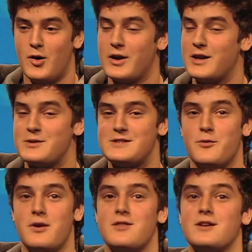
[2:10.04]
Okay, there is so
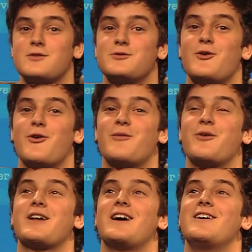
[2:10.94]
many things to talk
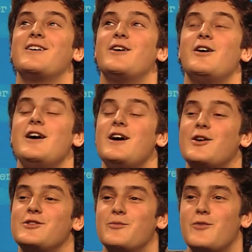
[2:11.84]
about that.
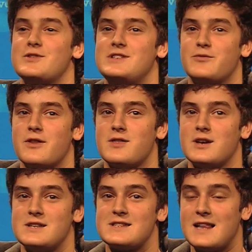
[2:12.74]
The most different
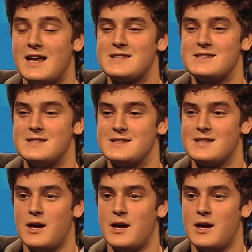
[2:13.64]
thing is classes.